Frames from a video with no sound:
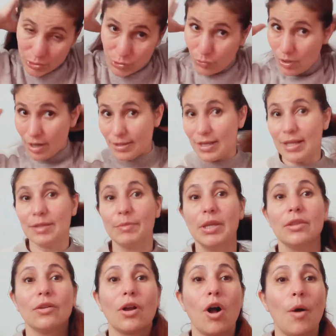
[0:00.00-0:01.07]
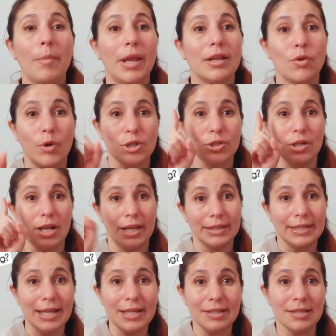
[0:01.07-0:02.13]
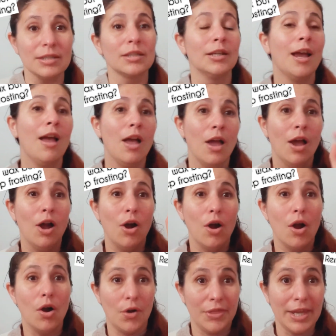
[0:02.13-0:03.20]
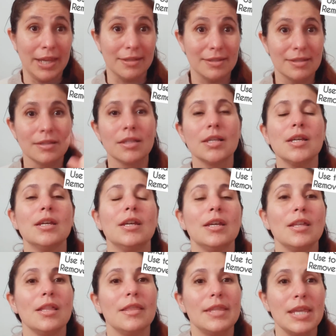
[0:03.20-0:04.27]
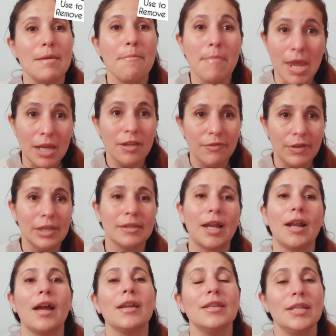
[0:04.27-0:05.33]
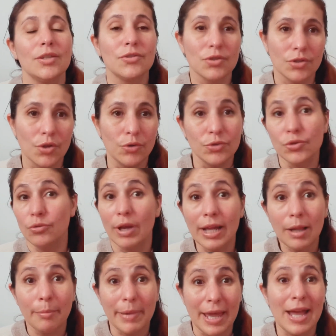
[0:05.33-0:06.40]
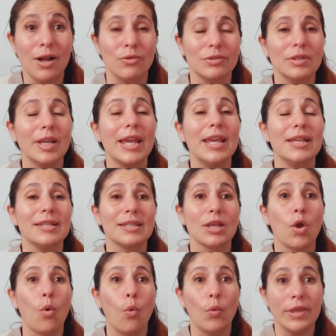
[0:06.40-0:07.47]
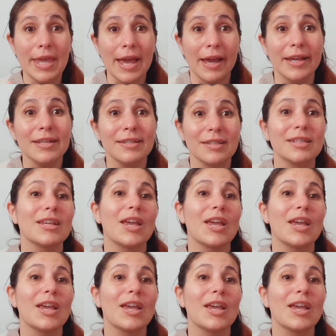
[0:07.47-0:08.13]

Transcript: you guys ask me in the comment question like this or this, the main thing that I need to know to help out is yes,